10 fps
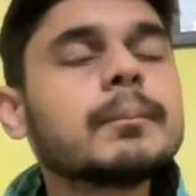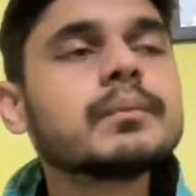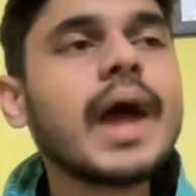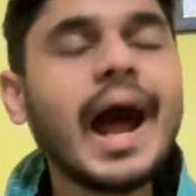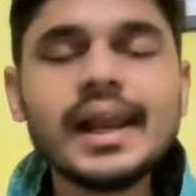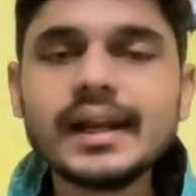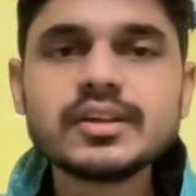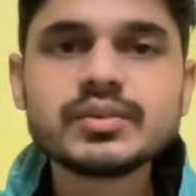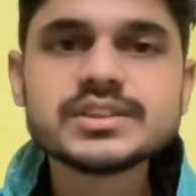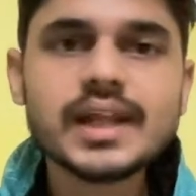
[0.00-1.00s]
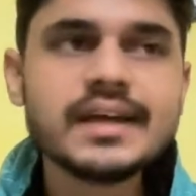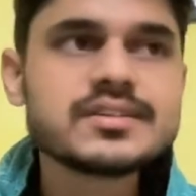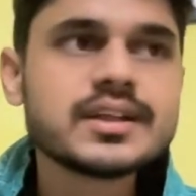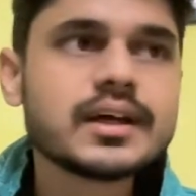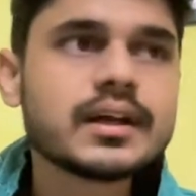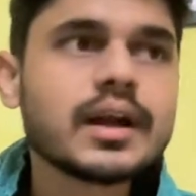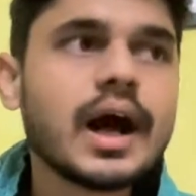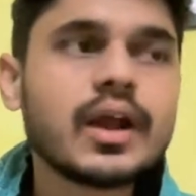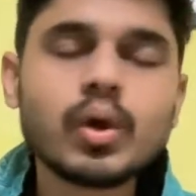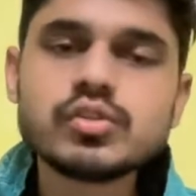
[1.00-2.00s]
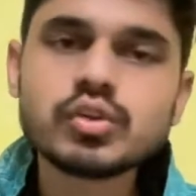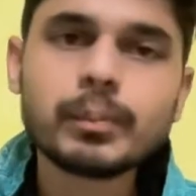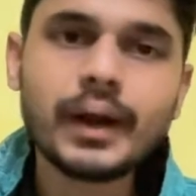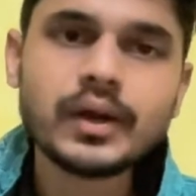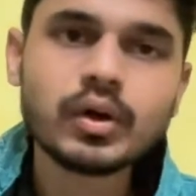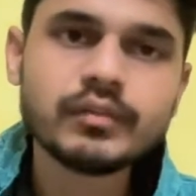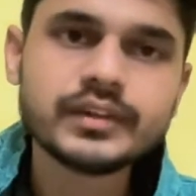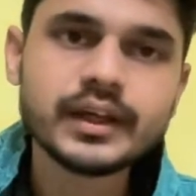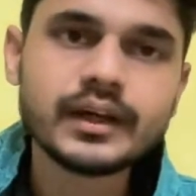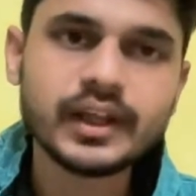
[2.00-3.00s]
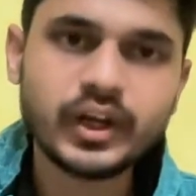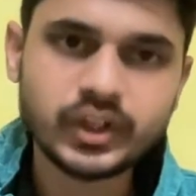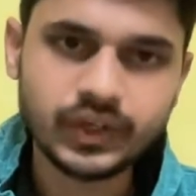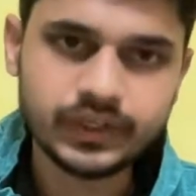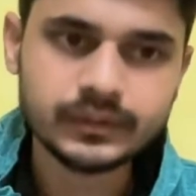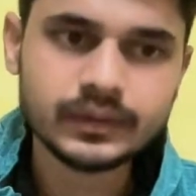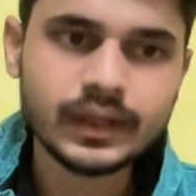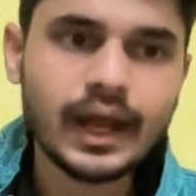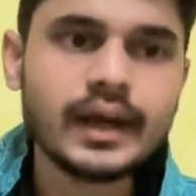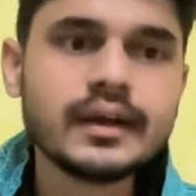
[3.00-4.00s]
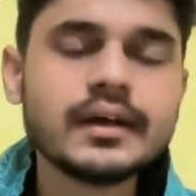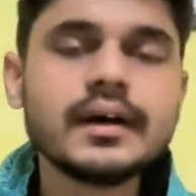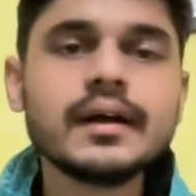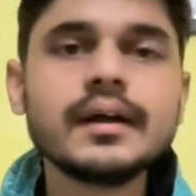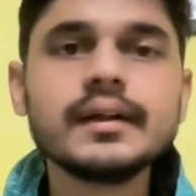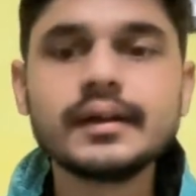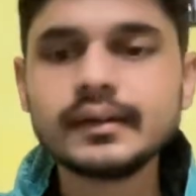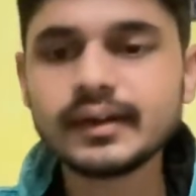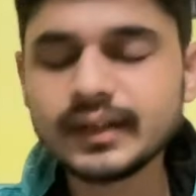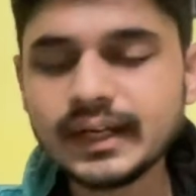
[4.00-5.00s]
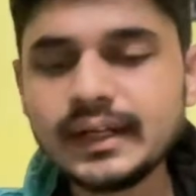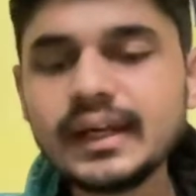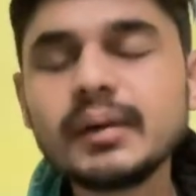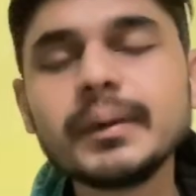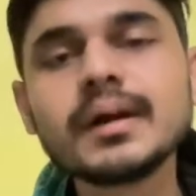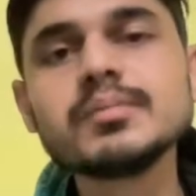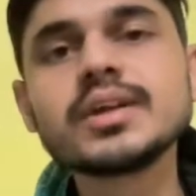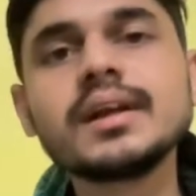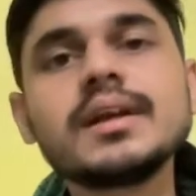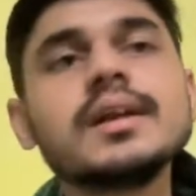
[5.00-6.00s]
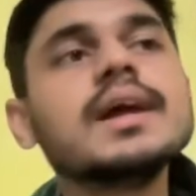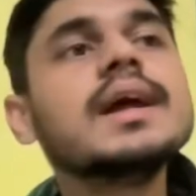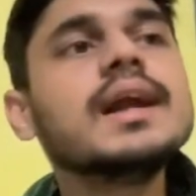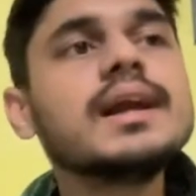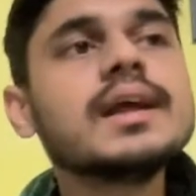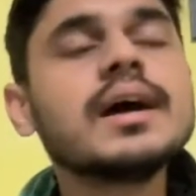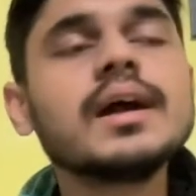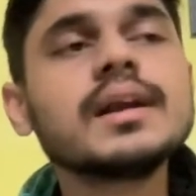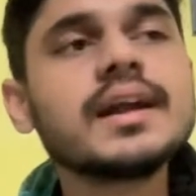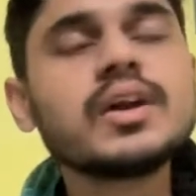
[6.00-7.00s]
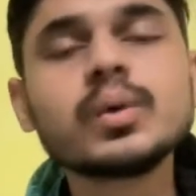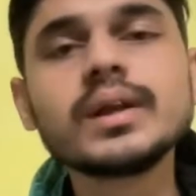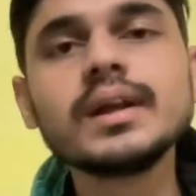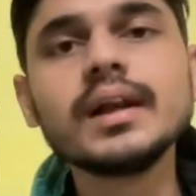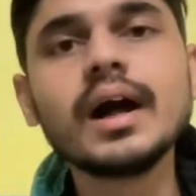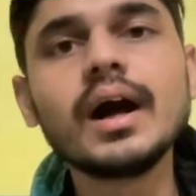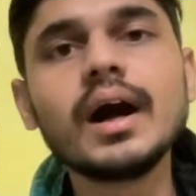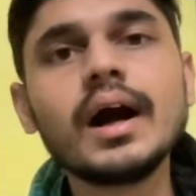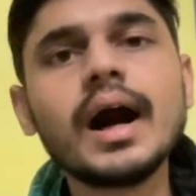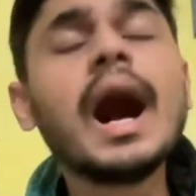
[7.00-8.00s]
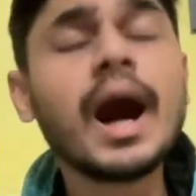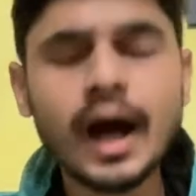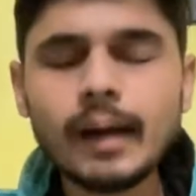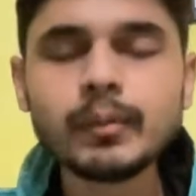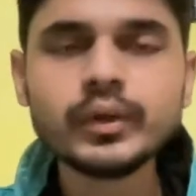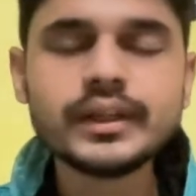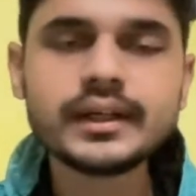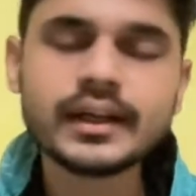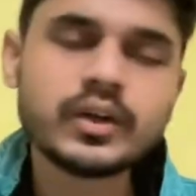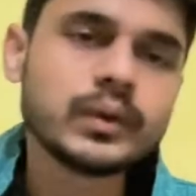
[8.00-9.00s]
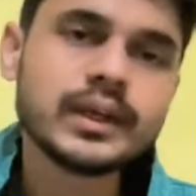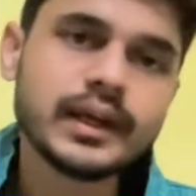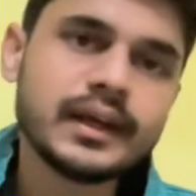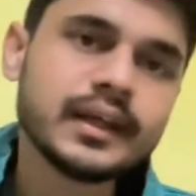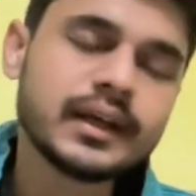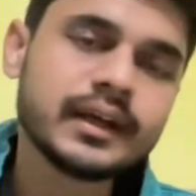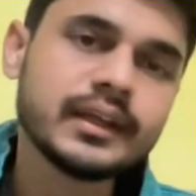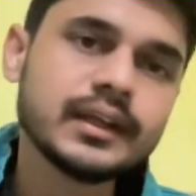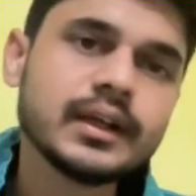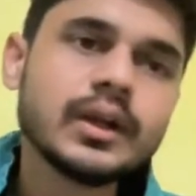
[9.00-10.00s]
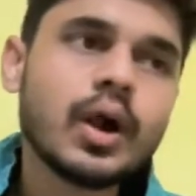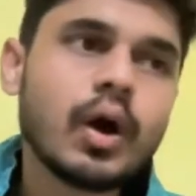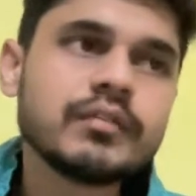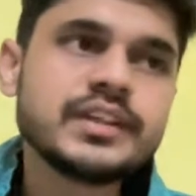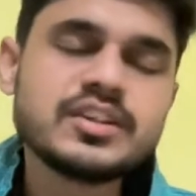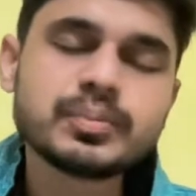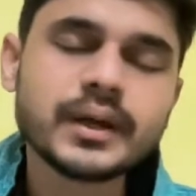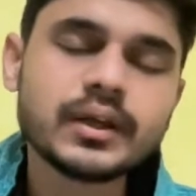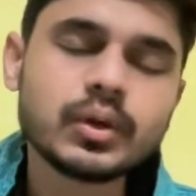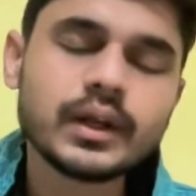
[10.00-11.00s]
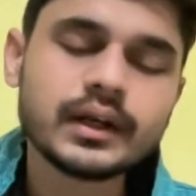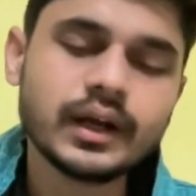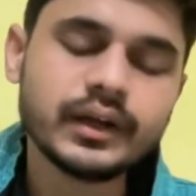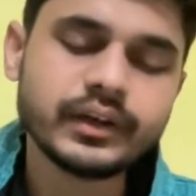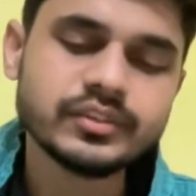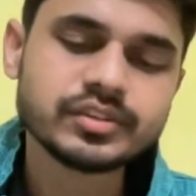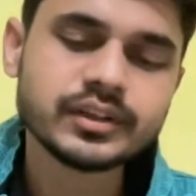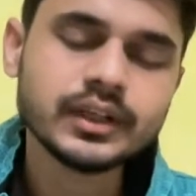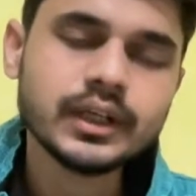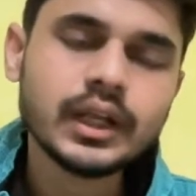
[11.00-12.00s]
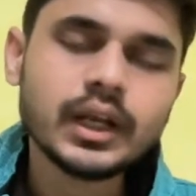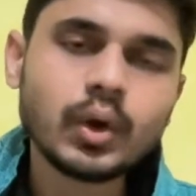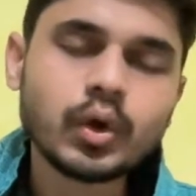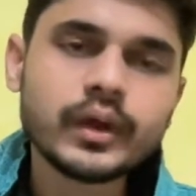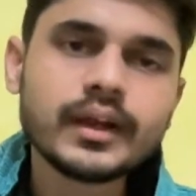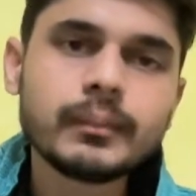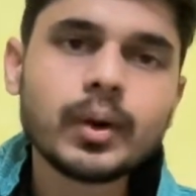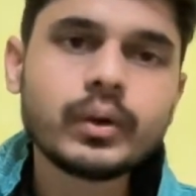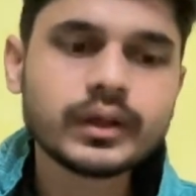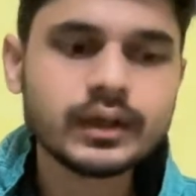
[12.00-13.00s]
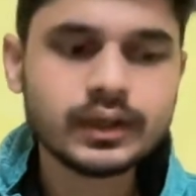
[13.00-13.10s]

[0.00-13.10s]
islands which lies there are also part of their territory. And certainly it becomes a territorial harm on the territorial integrity of these particular countries. Now, talking about